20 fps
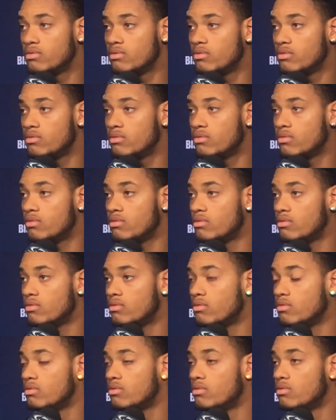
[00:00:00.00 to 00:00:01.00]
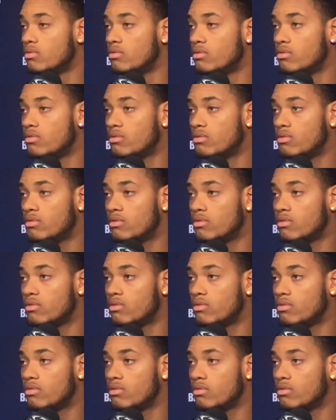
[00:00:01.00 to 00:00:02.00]
or uh, one of your teammates is in
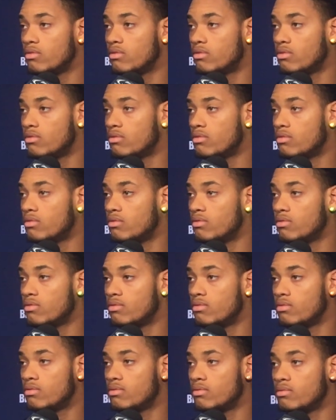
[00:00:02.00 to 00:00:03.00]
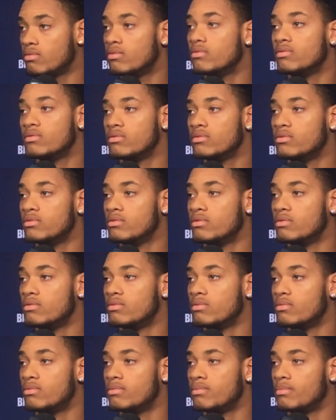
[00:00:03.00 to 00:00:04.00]
line, uh, PJ Mustipher, to get a lot
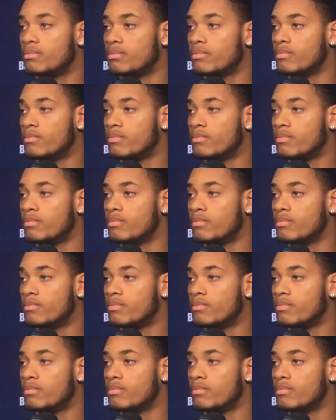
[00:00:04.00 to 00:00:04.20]
more,